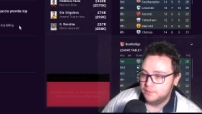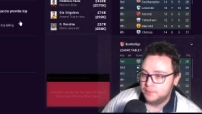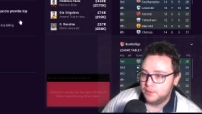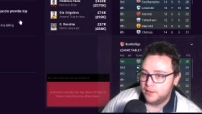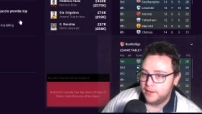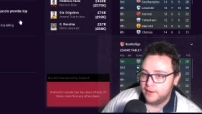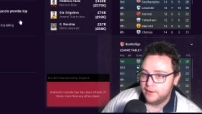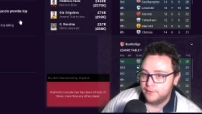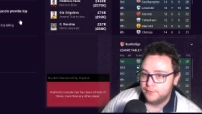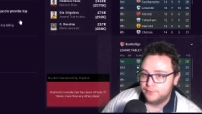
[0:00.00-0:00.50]

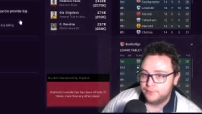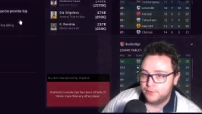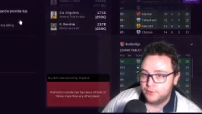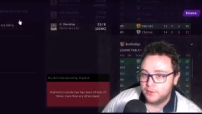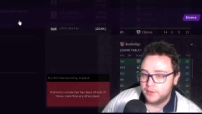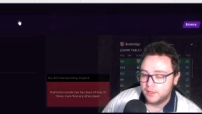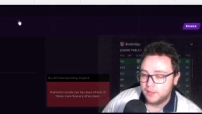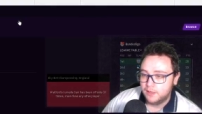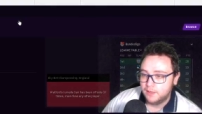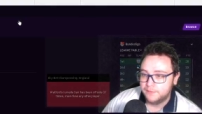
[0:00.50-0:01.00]
playing at four
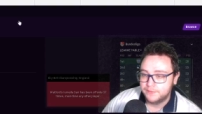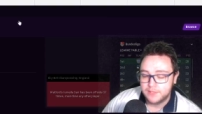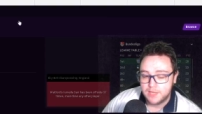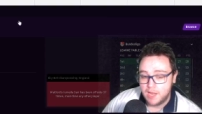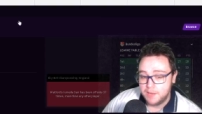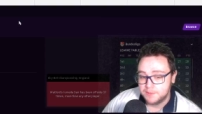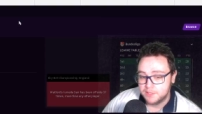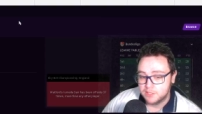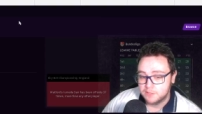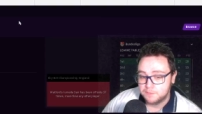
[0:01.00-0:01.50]
and a half
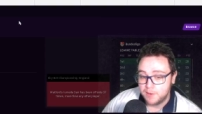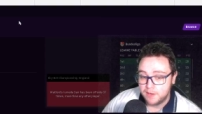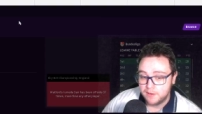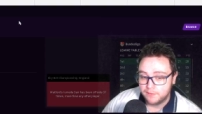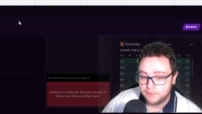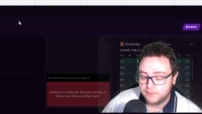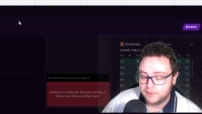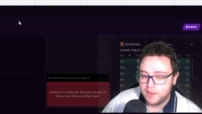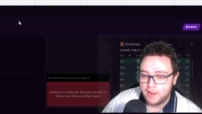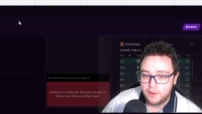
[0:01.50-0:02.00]
times the speed
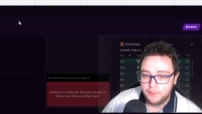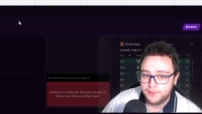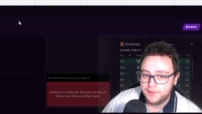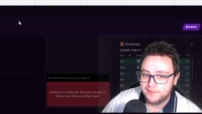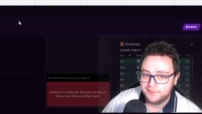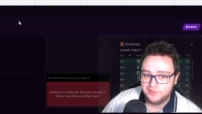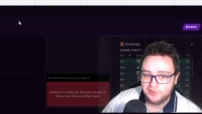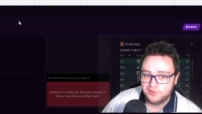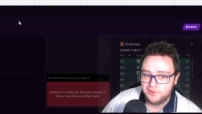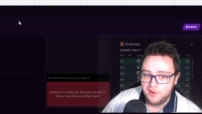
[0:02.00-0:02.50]
of sound,
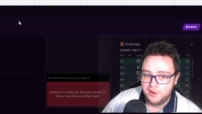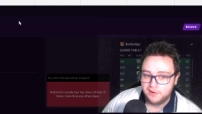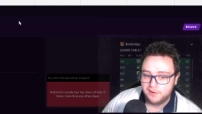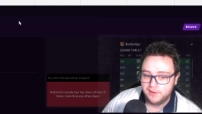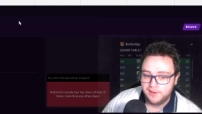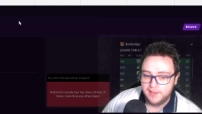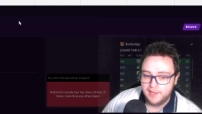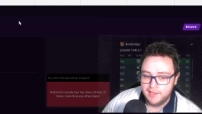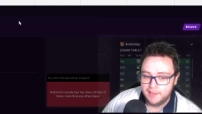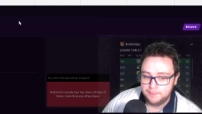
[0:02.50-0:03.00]
that's just not
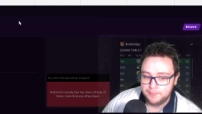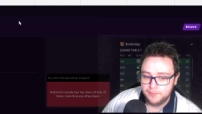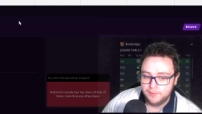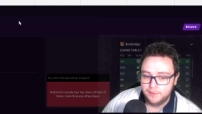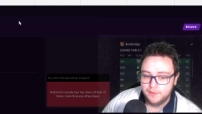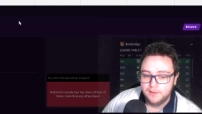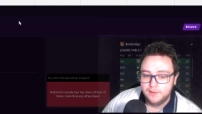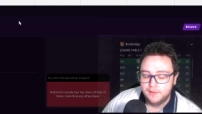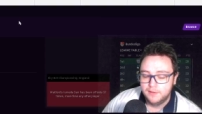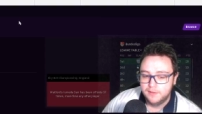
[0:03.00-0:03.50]
going to
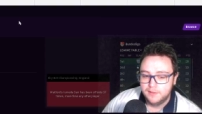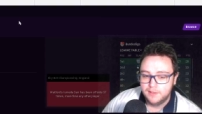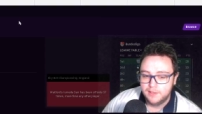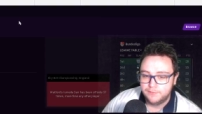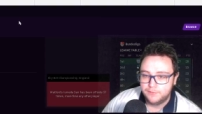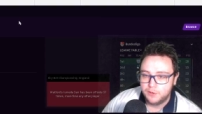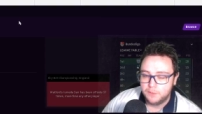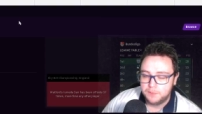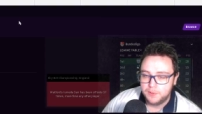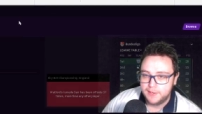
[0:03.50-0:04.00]
happen.
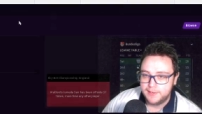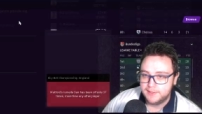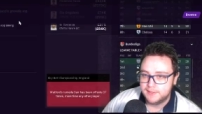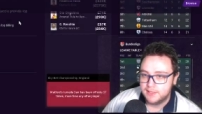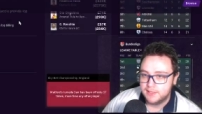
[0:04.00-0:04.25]
If you're playing